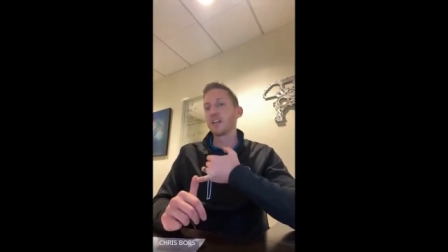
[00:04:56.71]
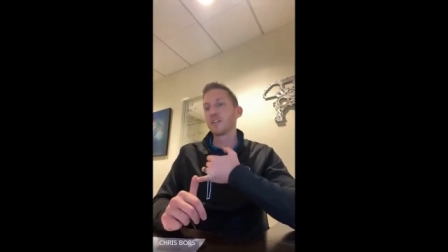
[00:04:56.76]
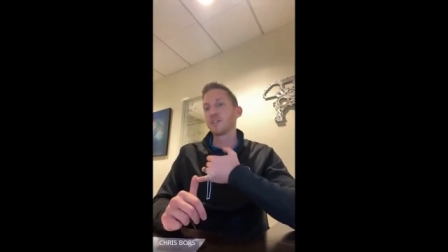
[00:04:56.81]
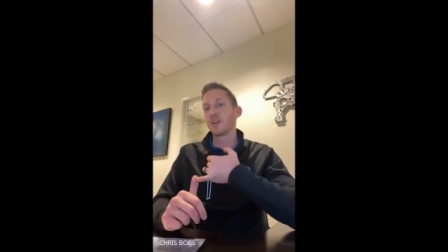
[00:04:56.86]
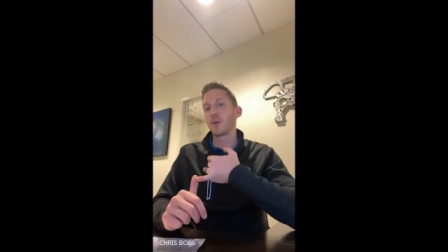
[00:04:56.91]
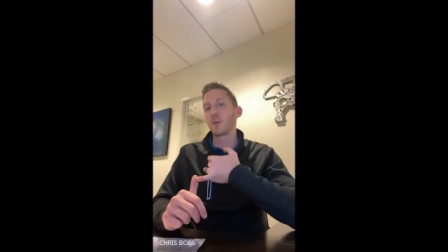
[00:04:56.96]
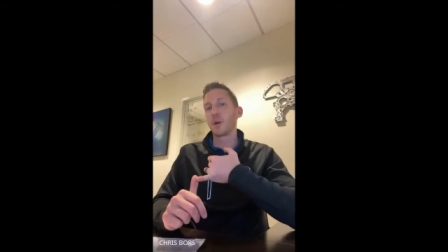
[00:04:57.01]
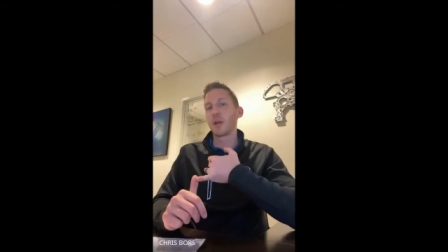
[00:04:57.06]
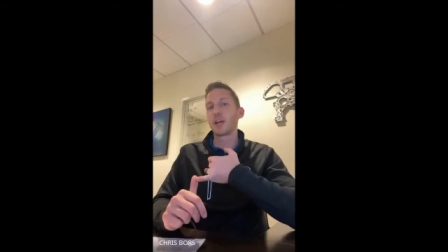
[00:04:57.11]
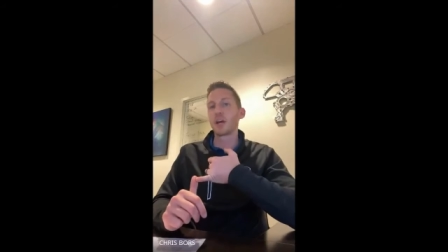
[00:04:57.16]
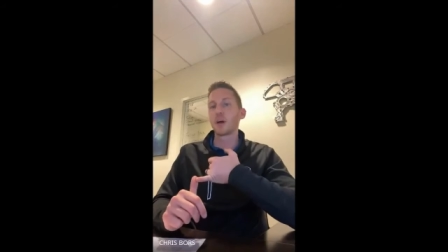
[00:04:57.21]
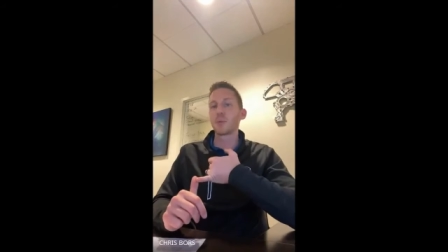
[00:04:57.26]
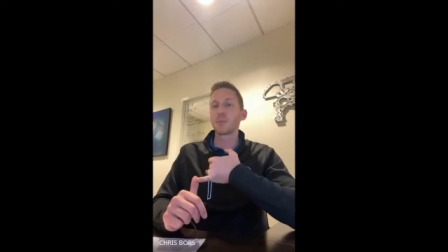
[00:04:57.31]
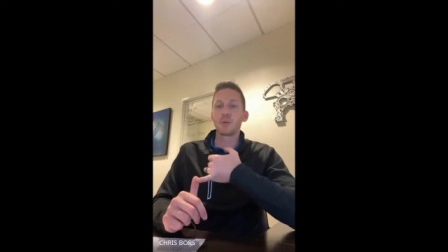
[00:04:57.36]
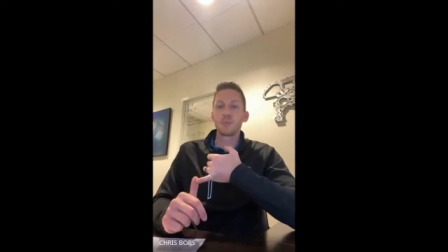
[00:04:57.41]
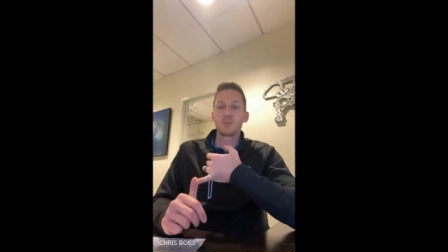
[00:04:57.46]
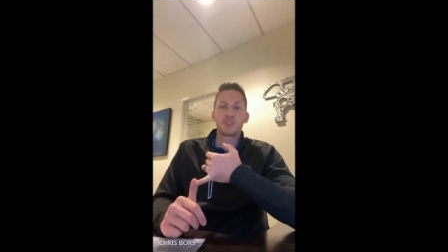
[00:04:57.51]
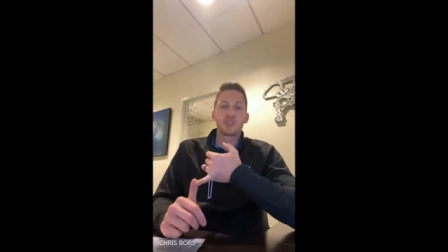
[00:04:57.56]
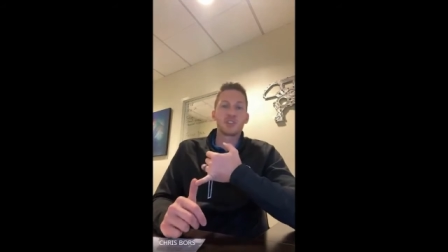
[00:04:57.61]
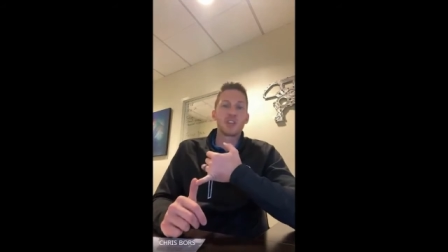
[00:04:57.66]
If I wake up and
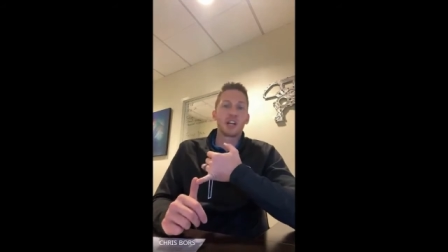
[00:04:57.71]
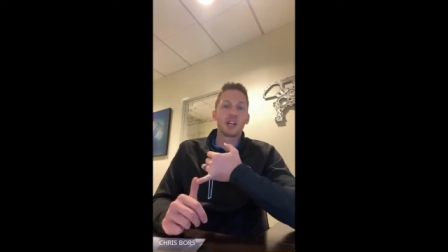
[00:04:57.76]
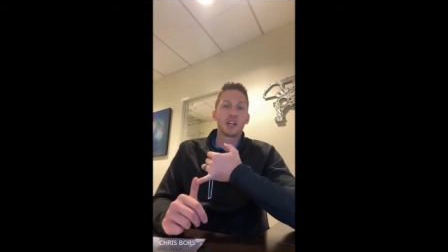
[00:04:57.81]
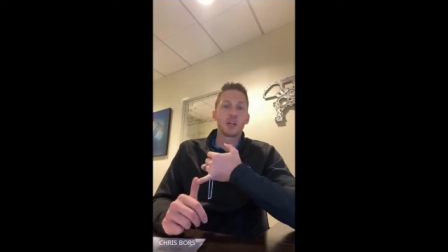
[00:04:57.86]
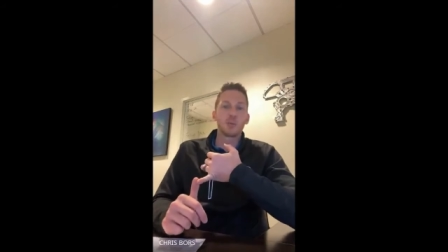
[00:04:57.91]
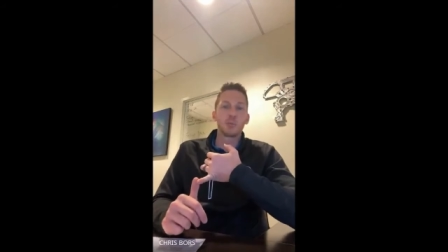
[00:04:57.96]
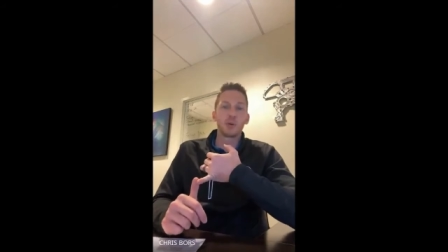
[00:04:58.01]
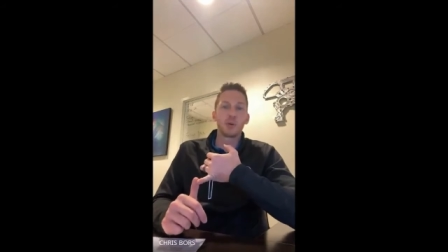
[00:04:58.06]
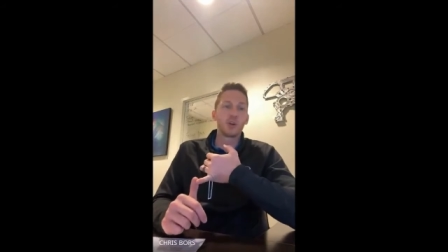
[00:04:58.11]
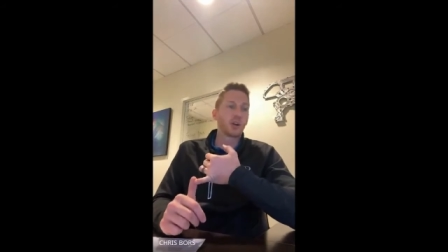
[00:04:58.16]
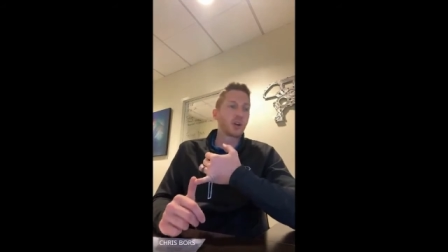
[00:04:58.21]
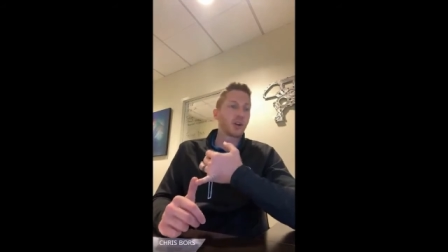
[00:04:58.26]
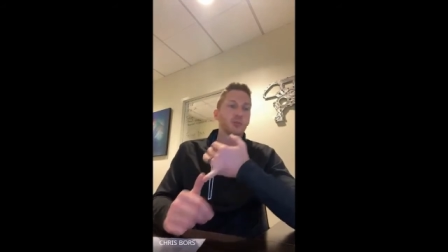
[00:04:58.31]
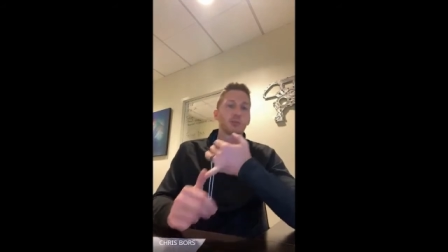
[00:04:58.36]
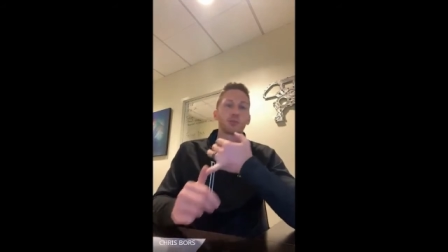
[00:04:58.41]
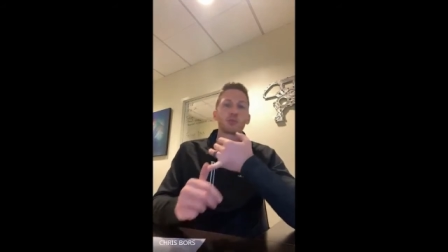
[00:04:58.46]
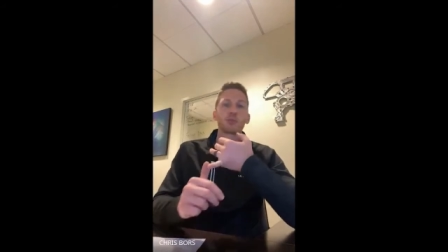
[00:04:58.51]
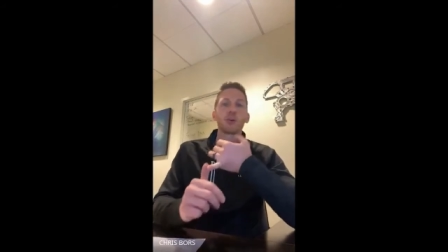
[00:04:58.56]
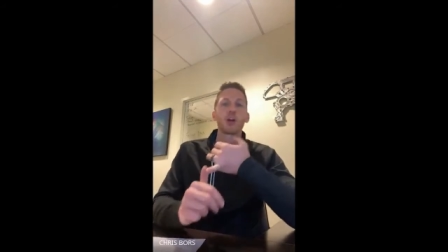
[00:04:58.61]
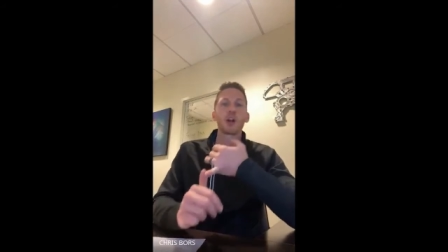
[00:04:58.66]
I'm just not in a good mood, I'll go
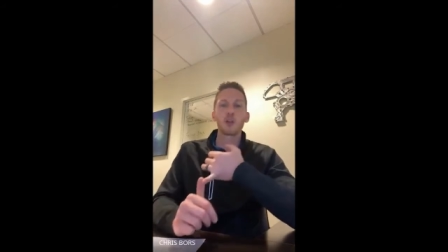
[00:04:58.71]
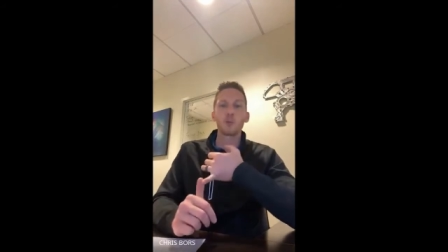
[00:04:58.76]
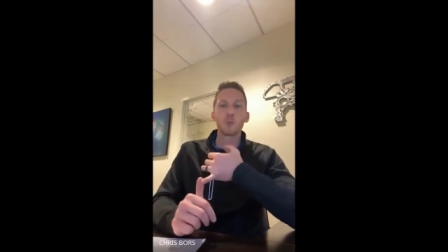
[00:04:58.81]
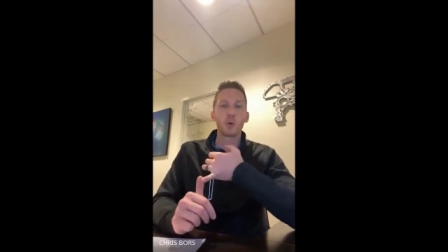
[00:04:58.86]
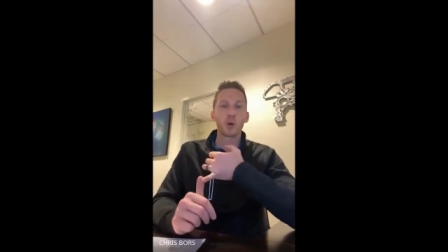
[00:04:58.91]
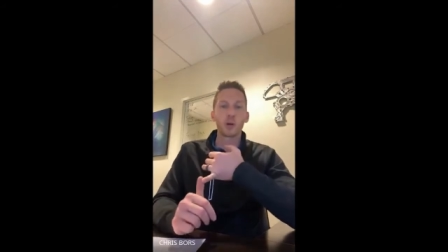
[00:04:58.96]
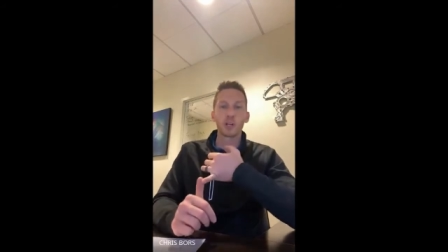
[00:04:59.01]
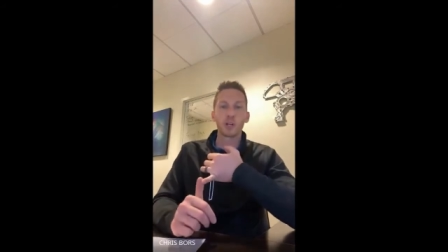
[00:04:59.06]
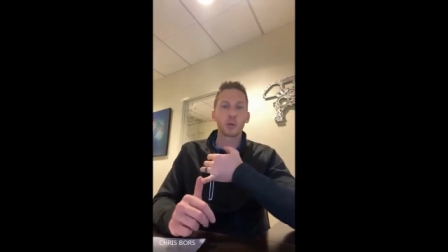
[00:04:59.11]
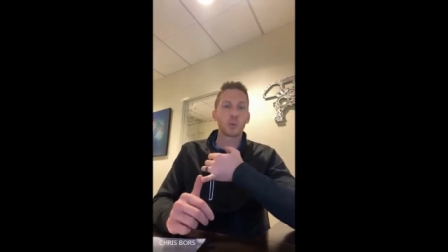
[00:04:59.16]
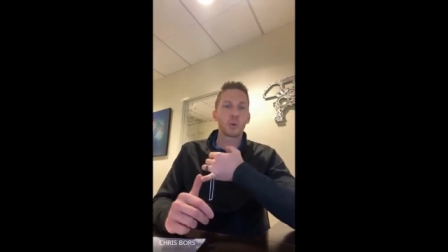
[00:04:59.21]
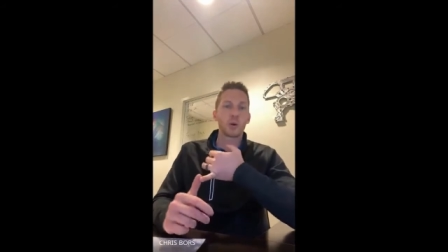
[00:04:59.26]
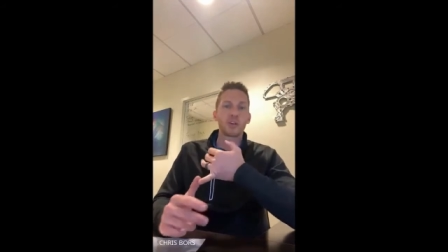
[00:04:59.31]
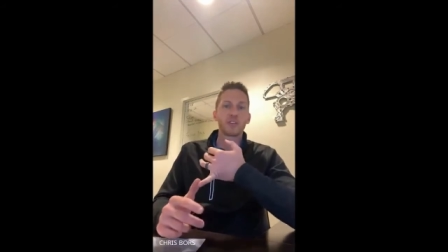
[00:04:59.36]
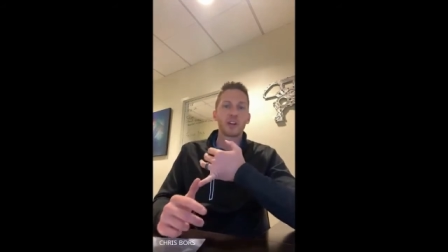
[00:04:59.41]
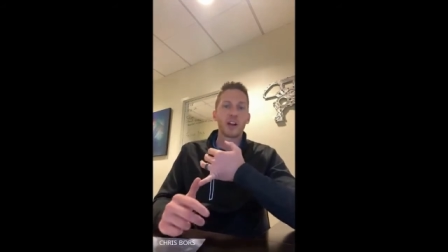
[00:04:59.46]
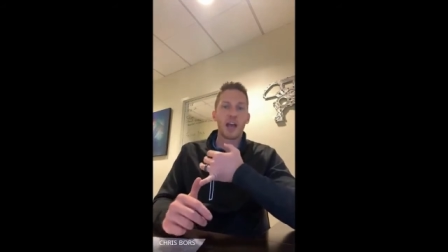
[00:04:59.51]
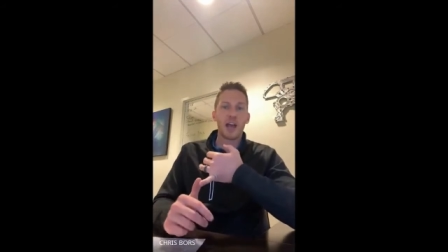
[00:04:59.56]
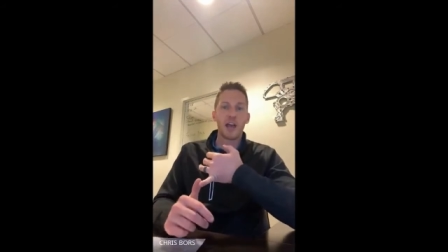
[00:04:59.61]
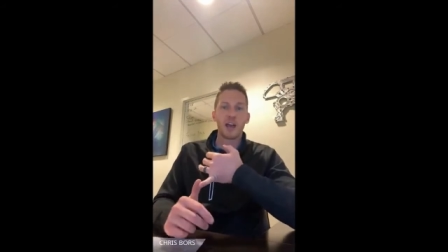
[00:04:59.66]
for a run in the morning or whatever
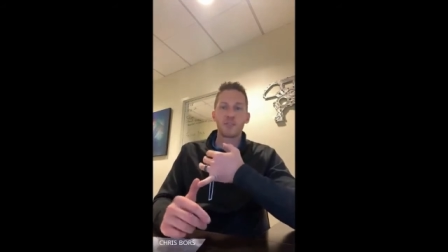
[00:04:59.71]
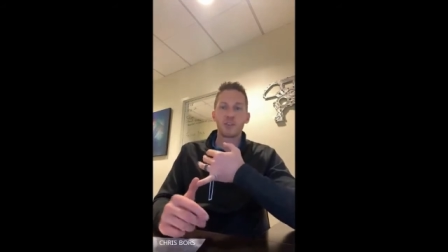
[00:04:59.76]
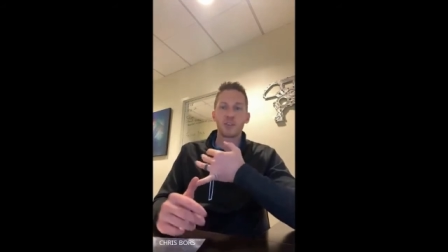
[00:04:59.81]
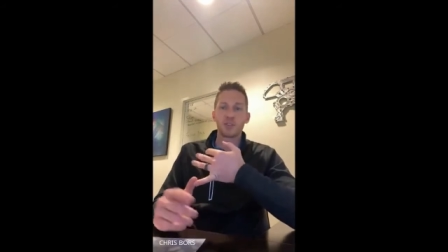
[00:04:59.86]
have you,